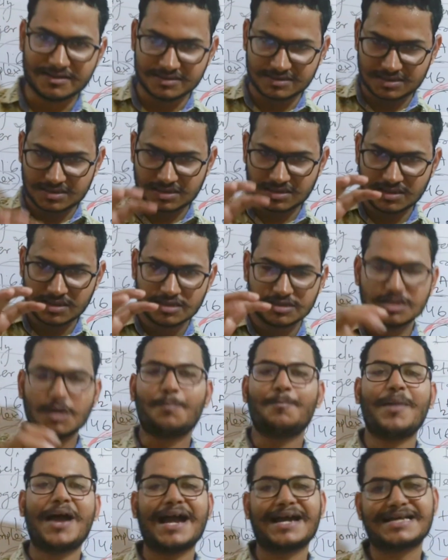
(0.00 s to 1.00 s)
and
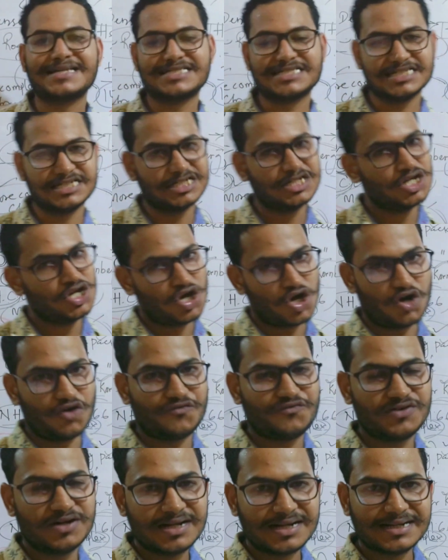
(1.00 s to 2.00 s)
the packaging
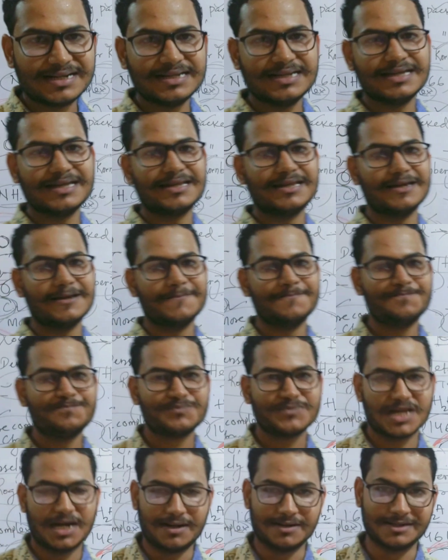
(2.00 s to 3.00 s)
of DNA
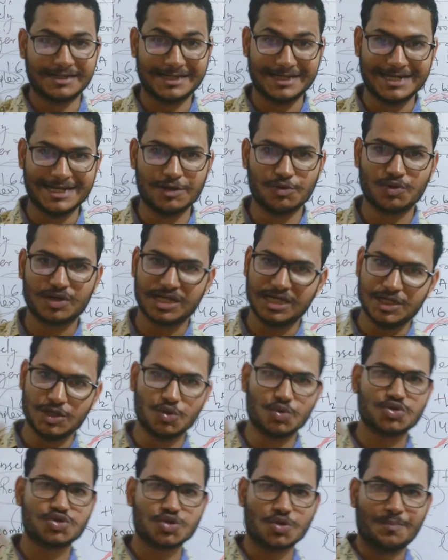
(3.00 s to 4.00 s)
and
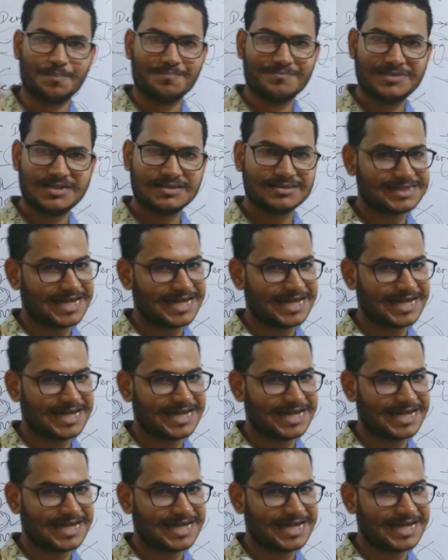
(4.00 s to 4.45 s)
nucleosome.